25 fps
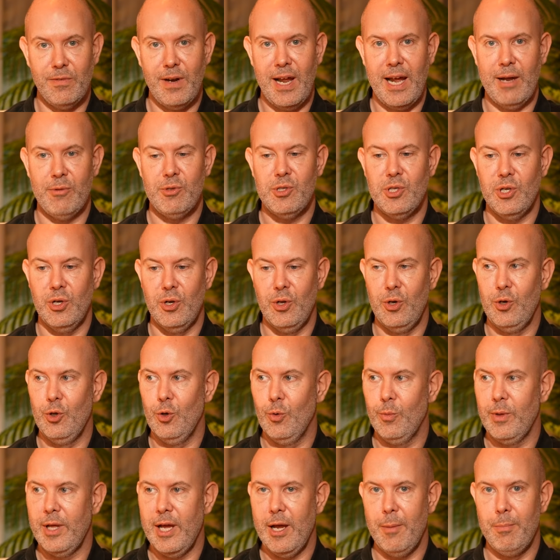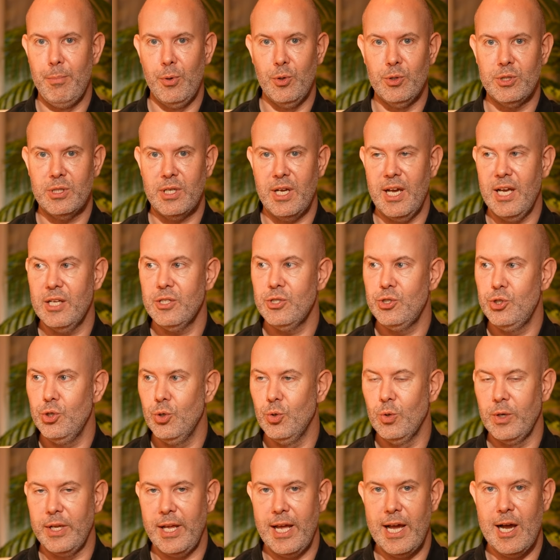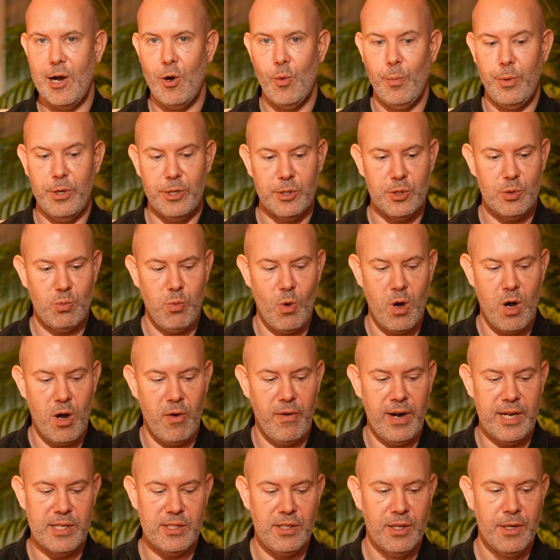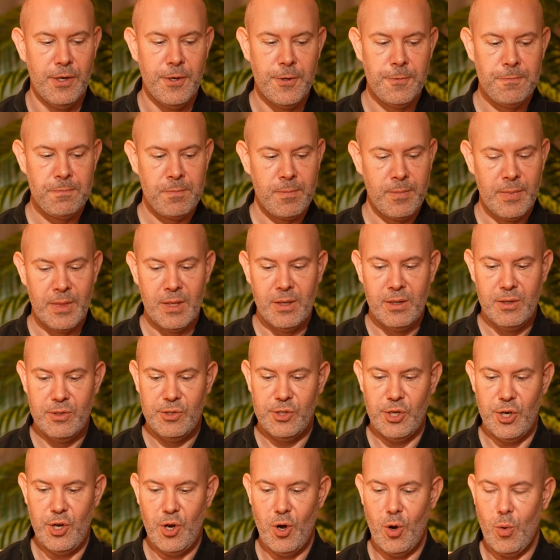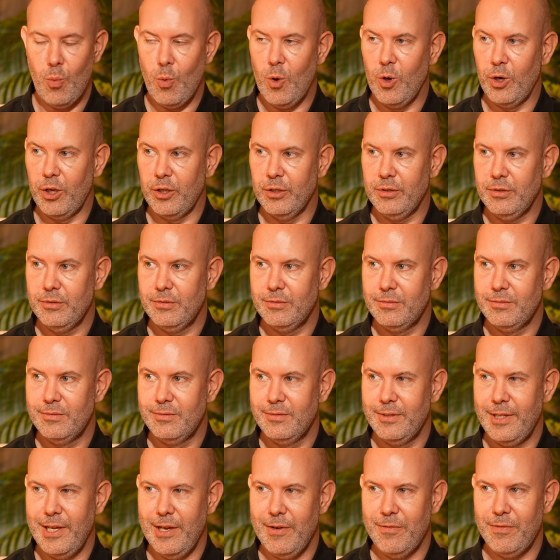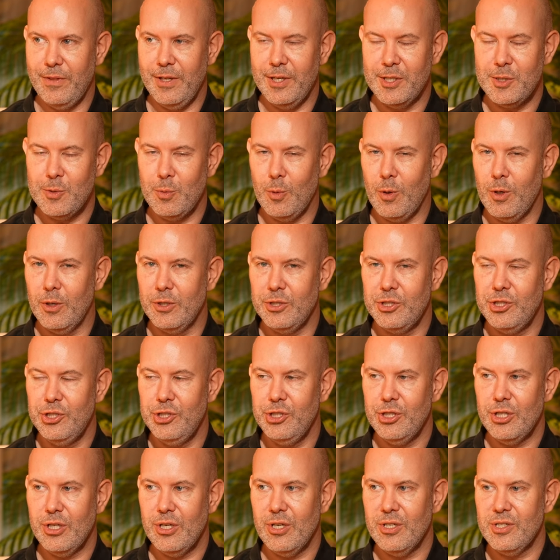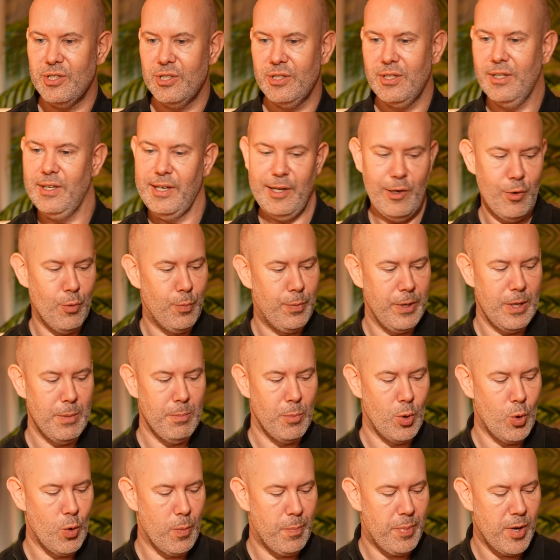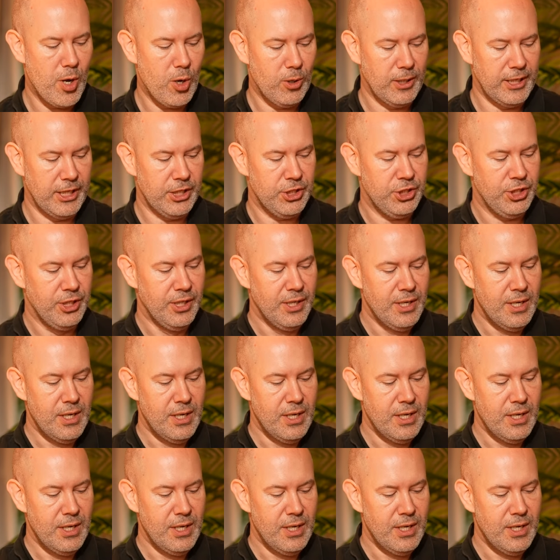now turned up there, Busquets, Jordi Alba, Suarez, to not want to give this one just a little bit more polish.